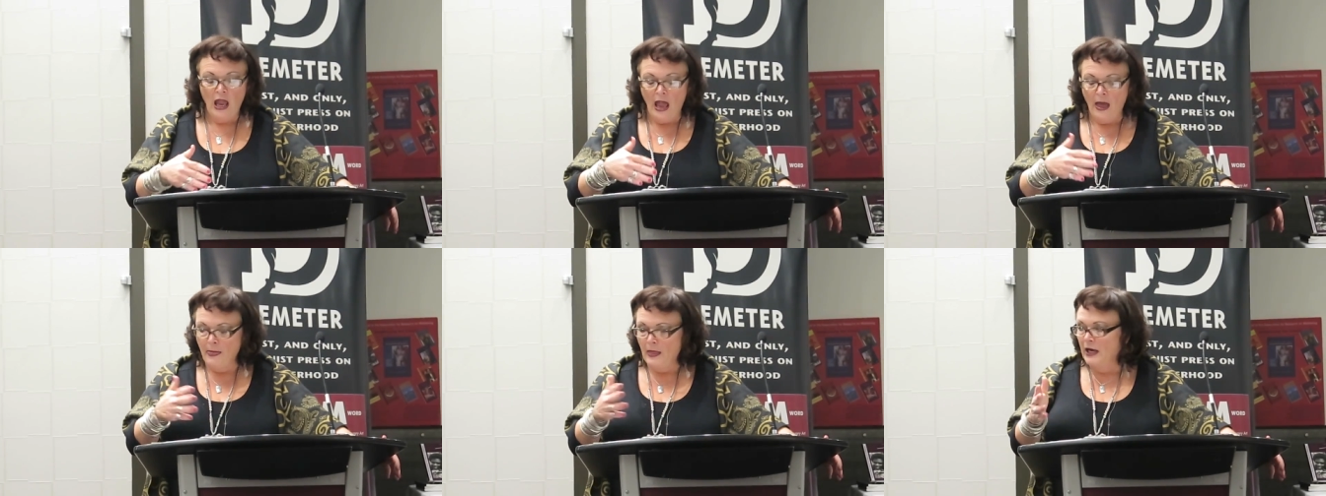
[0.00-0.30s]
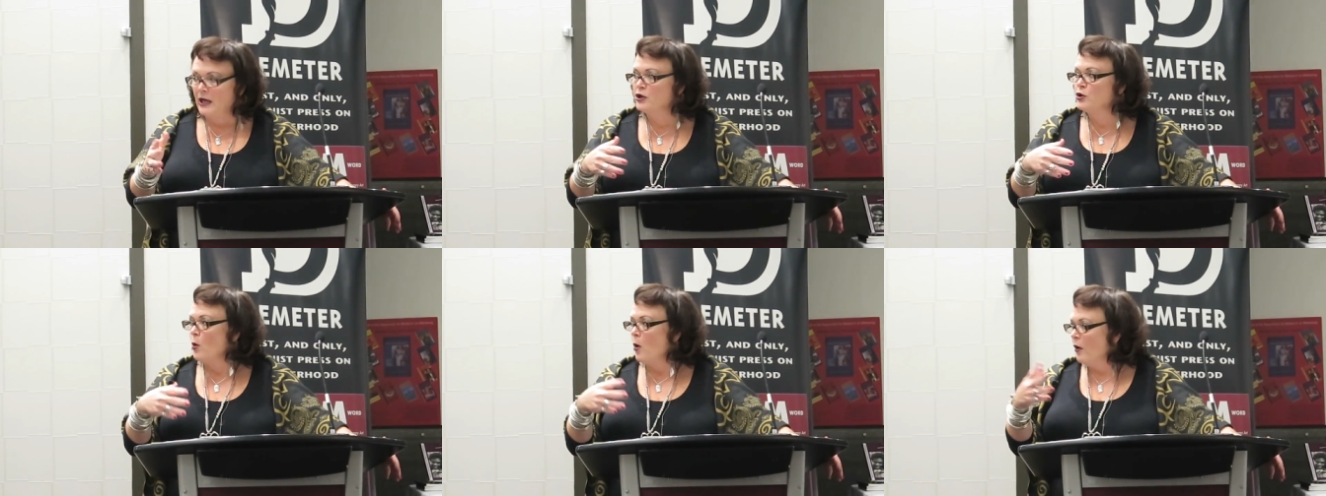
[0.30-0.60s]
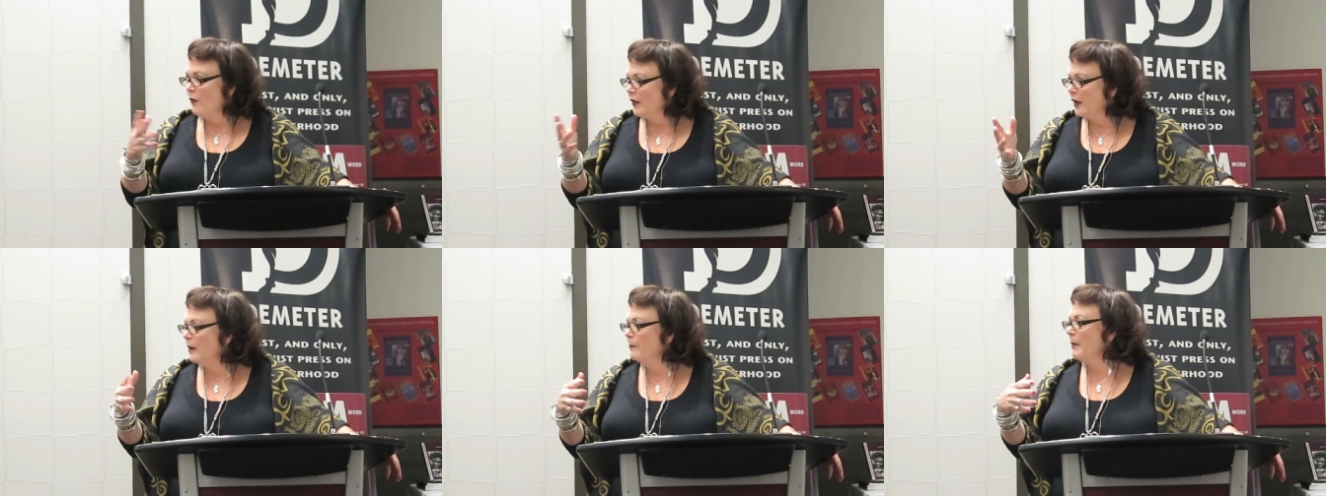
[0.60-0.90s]
And then I do
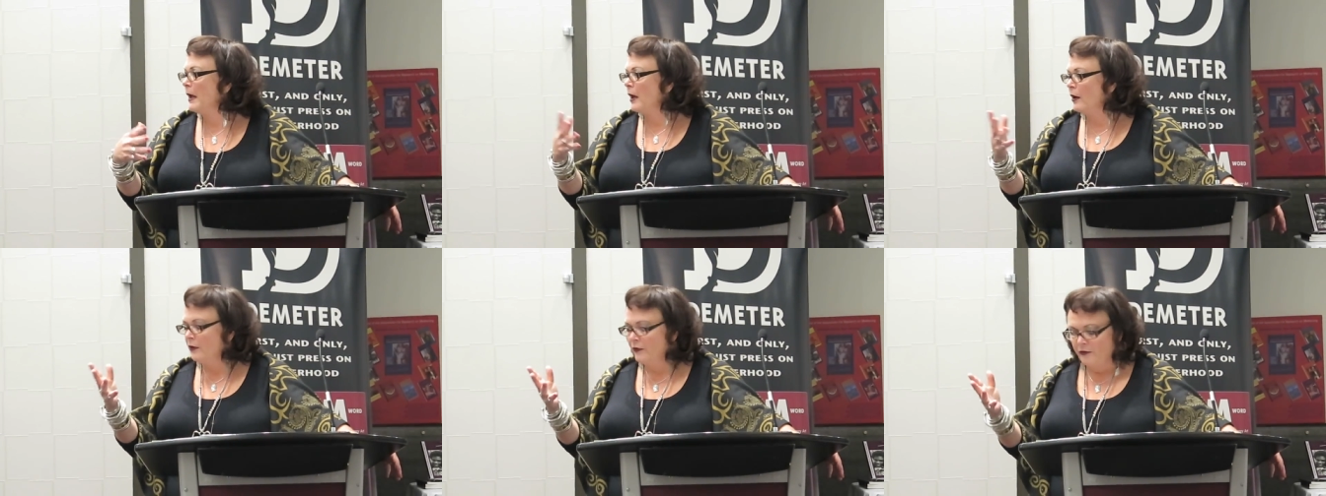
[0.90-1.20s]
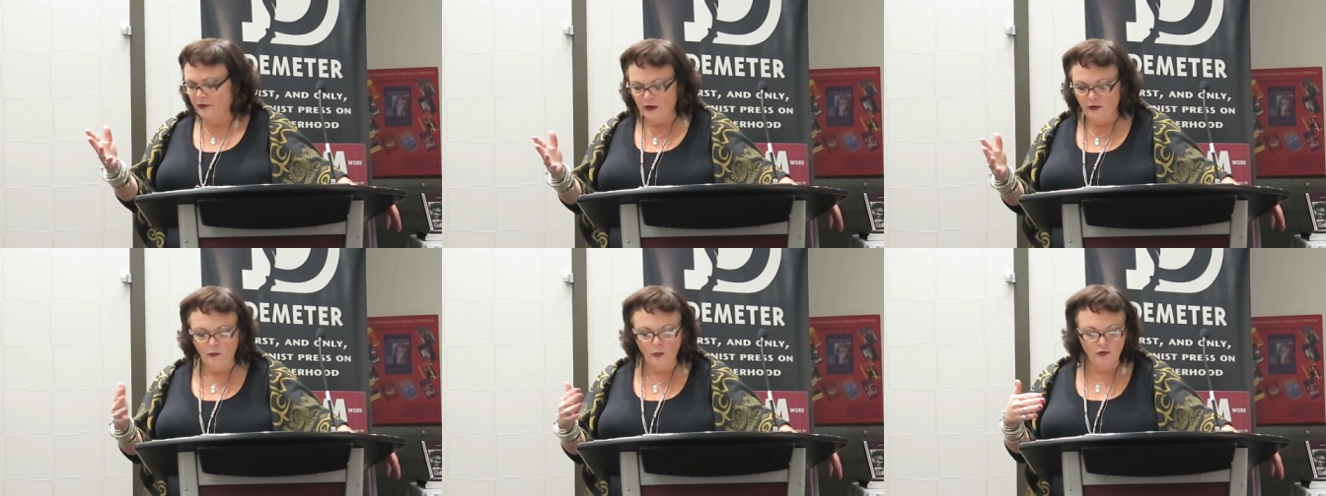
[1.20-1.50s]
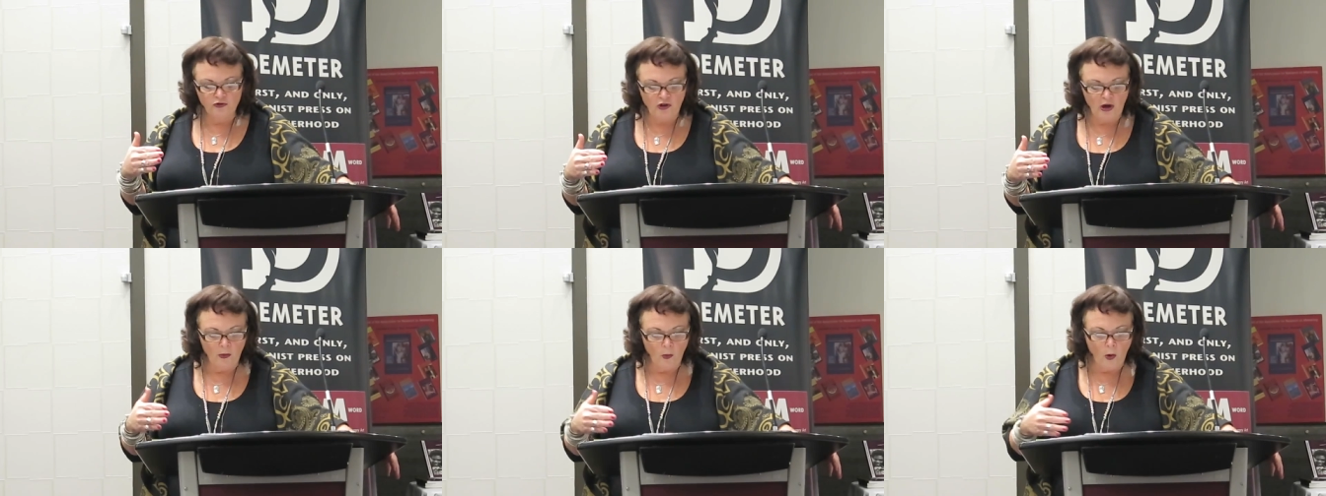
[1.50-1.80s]
all the comparisons,
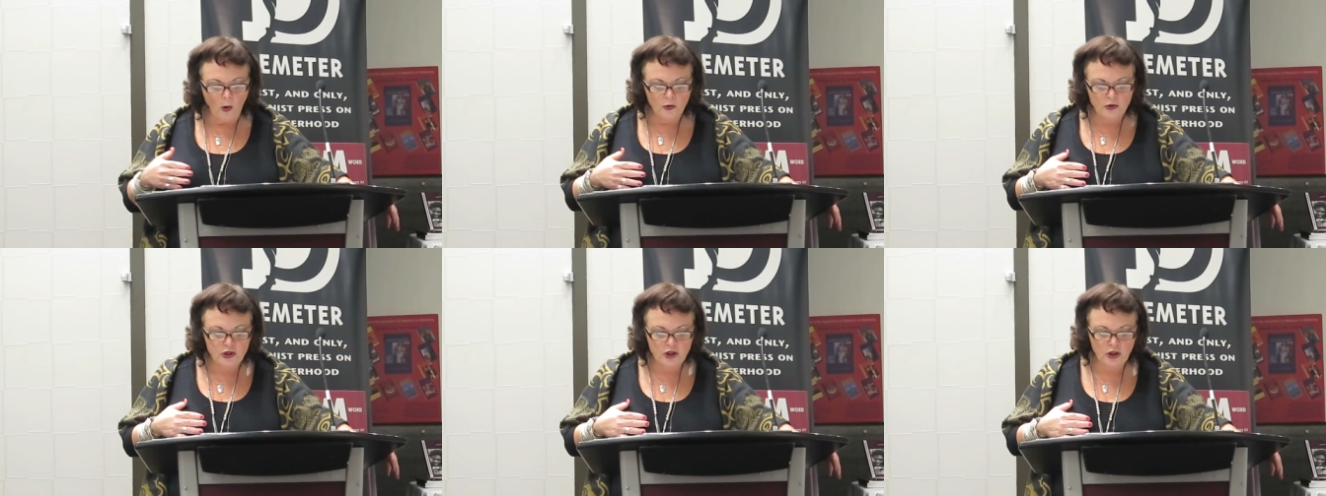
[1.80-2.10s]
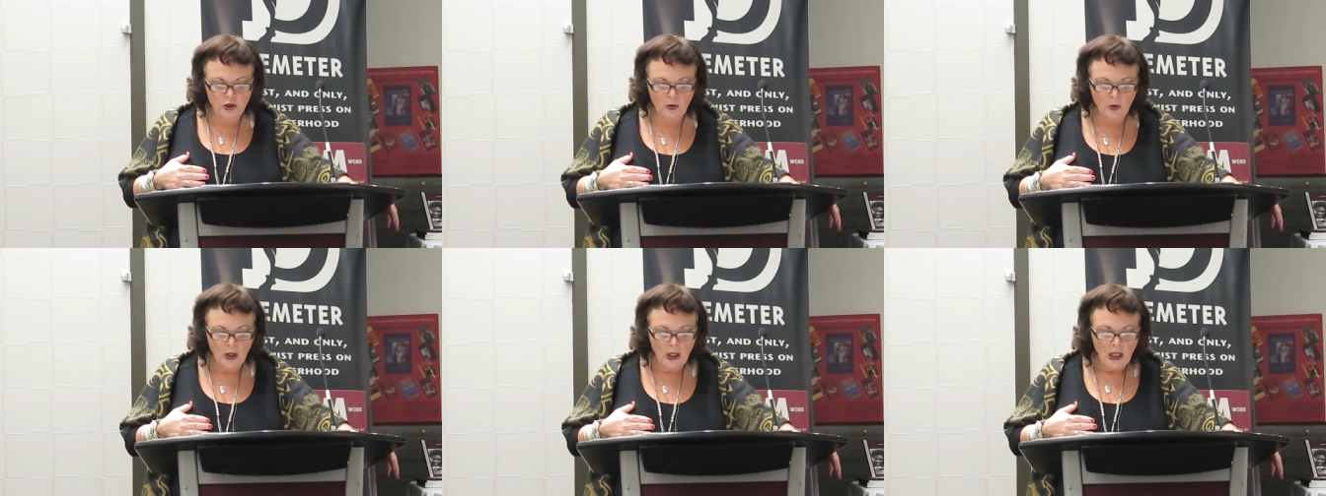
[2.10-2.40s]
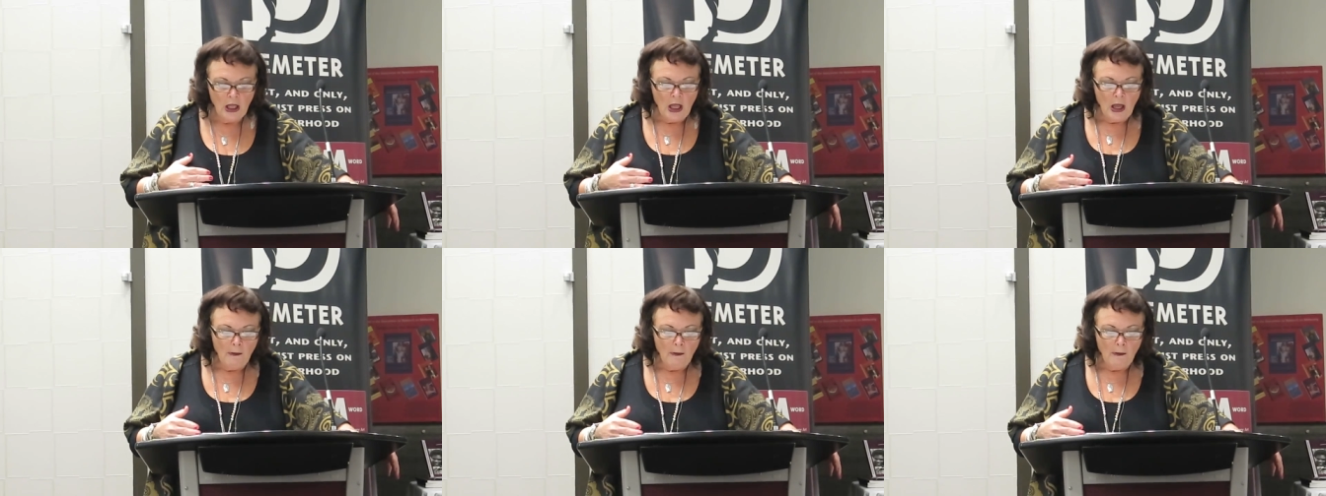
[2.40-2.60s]
which I won't do.